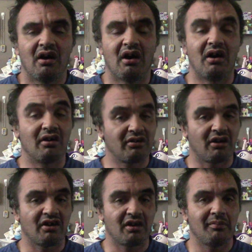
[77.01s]
are
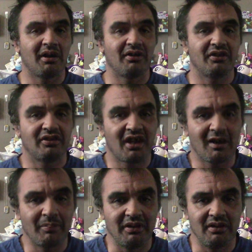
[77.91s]
talking about this
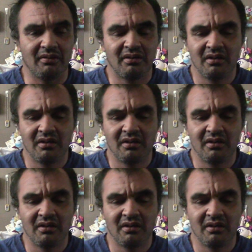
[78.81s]
happening.